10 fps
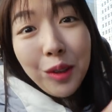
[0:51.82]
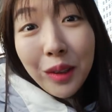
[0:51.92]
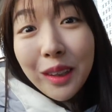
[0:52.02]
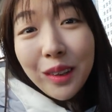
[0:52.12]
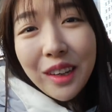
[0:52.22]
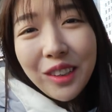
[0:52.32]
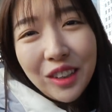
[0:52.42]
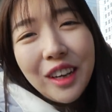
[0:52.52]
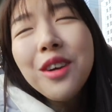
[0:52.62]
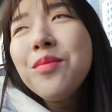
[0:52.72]

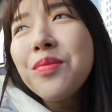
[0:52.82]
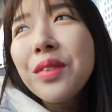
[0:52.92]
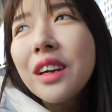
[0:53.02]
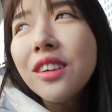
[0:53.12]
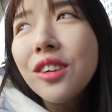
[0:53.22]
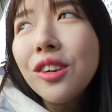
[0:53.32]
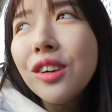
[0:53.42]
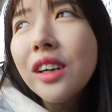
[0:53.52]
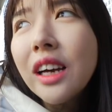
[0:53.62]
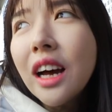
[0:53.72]
Indonesia.
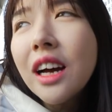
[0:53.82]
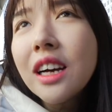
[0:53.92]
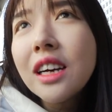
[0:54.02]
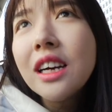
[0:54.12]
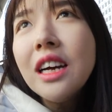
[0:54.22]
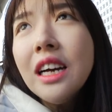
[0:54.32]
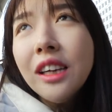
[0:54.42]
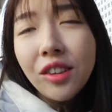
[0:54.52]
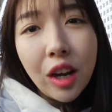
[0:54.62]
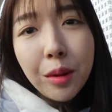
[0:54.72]
So yeah,
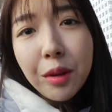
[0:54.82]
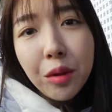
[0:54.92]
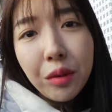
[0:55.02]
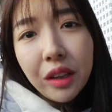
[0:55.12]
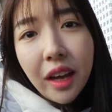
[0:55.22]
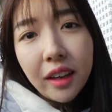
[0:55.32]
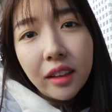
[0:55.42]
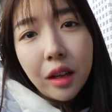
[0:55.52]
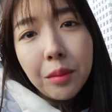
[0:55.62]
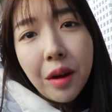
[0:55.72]
it's gonna be a really
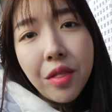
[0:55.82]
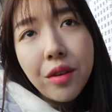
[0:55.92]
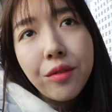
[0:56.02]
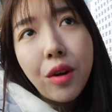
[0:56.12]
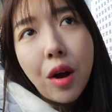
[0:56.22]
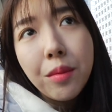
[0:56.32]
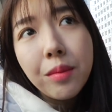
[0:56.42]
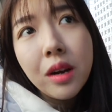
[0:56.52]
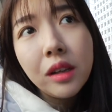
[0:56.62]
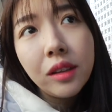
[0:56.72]
hectic month from
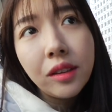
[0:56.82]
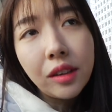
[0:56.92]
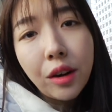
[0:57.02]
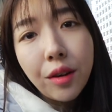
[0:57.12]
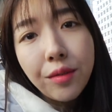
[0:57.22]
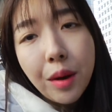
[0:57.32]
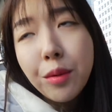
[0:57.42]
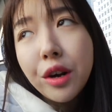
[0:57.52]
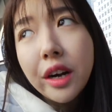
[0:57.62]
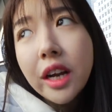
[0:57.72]
the start of
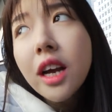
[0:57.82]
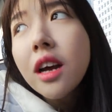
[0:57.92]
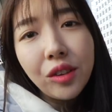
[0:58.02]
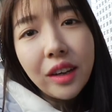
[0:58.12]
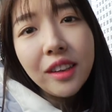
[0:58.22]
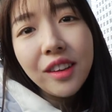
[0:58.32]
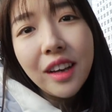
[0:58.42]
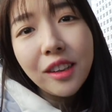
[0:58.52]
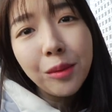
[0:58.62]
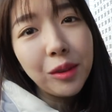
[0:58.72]
February. So I need to
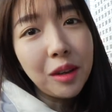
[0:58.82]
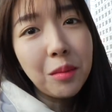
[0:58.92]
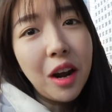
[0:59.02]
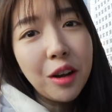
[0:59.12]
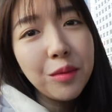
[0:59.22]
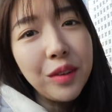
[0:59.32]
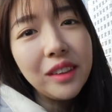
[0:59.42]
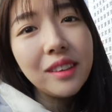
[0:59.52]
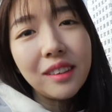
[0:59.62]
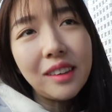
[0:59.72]
get some summer
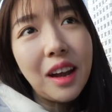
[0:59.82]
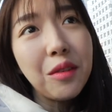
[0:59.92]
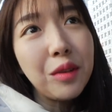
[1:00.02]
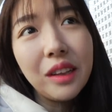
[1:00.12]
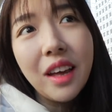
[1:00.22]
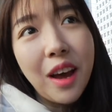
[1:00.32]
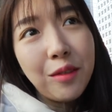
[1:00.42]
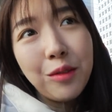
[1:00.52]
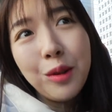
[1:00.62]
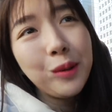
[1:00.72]
outfits because I really
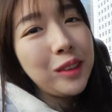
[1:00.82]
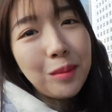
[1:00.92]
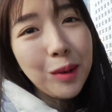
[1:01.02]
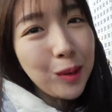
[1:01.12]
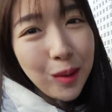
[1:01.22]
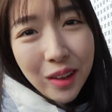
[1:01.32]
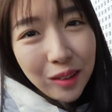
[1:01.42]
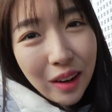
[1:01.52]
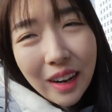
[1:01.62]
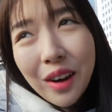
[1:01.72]
have no summer clothing
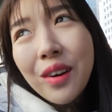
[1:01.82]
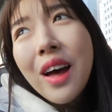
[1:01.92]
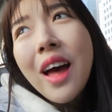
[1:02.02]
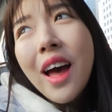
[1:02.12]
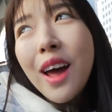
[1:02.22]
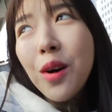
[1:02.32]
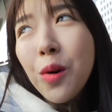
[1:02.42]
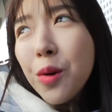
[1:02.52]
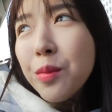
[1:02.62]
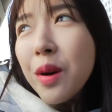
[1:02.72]
right now at
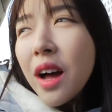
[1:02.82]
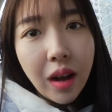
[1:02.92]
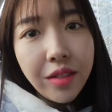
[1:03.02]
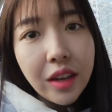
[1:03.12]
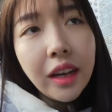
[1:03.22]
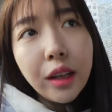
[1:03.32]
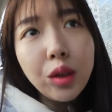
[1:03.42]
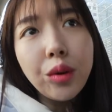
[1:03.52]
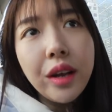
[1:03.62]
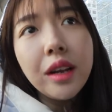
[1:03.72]
home. I think I
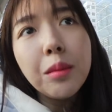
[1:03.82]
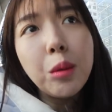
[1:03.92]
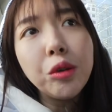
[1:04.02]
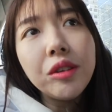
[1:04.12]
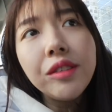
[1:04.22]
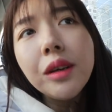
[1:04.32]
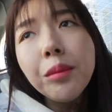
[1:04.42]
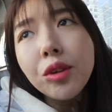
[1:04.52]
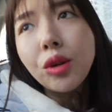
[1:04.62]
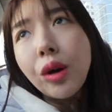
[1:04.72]
donated most of them,
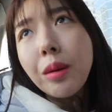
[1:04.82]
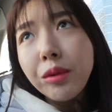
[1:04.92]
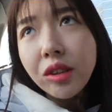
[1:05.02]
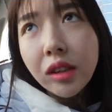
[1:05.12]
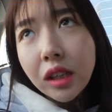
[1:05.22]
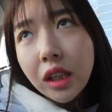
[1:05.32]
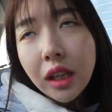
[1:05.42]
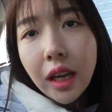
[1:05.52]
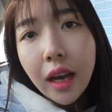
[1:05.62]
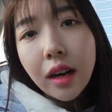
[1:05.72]
so I'm just gonna
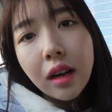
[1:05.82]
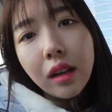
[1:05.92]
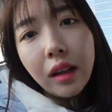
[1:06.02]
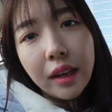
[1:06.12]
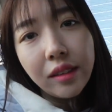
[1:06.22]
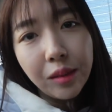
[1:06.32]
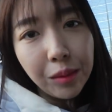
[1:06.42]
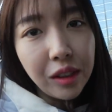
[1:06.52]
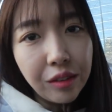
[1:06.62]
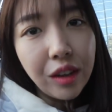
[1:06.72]
get like some
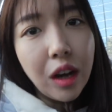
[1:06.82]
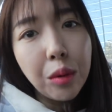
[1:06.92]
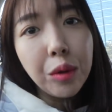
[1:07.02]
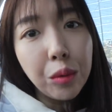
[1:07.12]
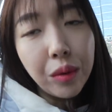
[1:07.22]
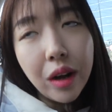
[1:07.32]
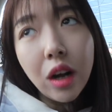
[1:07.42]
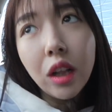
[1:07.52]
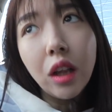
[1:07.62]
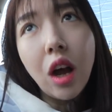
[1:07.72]
stuff that I will wear
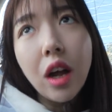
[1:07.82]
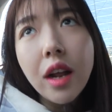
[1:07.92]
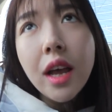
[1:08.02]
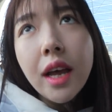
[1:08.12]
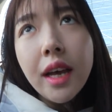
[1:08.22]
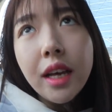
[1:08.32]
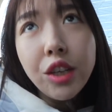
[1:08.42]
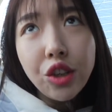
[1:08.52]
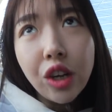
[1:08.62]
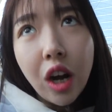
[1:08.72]
a lot in
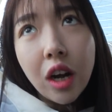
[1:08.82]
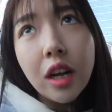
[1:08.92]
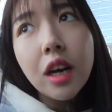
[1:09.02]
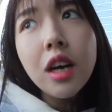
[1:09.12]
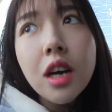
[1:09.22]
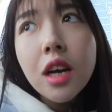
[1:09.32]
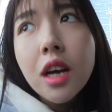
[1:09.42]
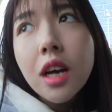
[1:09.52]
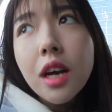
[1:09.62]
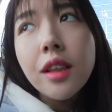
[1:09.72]
Jakarta.
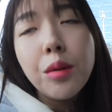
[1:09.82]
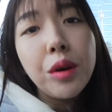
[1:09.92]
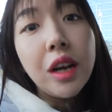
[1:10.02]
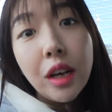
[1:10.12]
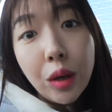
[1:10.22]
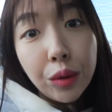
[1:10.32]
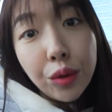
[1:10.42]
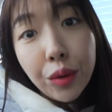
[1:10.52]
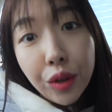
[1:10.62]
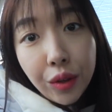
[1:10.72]
And then we're gonna go
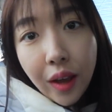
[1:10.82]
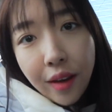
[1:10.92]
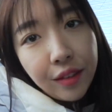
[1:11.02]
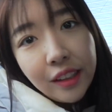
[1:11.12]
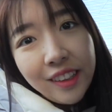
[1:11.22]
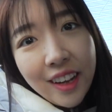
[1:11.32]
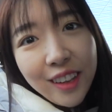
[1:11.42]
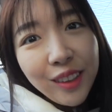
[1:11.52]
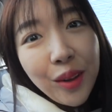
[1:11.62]
to a cute cafe today.